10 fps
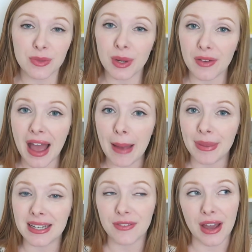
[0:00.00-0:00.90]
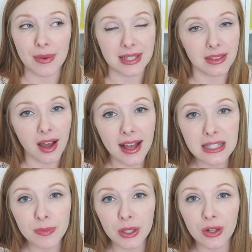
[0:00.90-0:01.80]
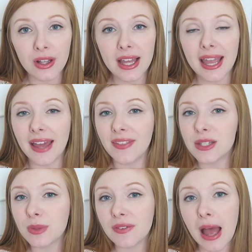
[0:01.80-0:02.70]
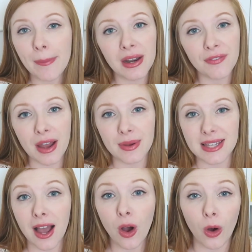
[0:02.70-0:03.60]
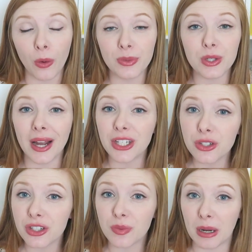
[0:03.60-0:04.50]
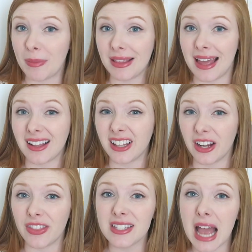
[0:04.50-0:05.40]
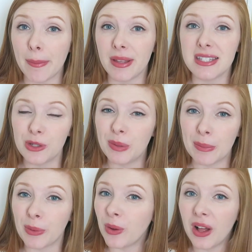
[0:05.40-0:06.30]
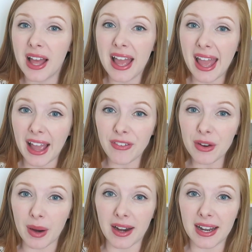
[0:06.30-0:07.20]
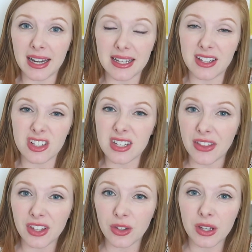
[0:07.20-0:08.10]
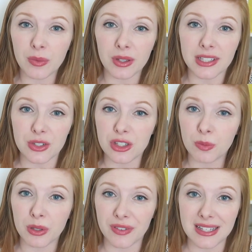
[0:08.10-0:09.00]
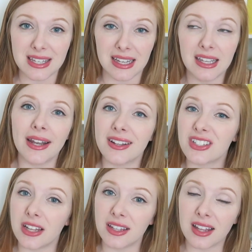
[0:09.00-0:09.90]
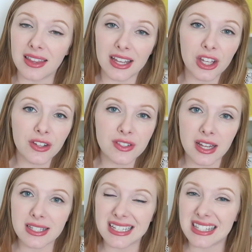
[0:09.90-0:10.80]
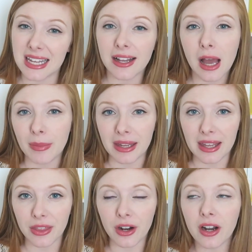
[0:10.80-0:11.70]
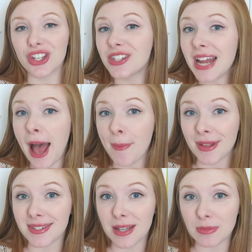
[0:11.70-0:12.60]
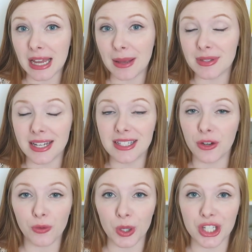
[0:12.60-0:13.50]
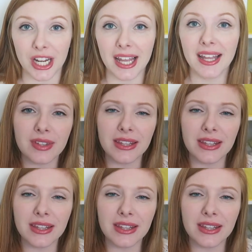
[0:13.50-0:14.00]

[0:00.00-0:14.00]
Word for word: This would have happened if I was at the hospital, and this would have happened if I was at home. So I do just wanna make that clear. This happens to people everywhere, and it, there's nothing you can really do to prevent it, and there's nothing that they could have done to see it coming either. It just happens sometimes, and it's unfortunate.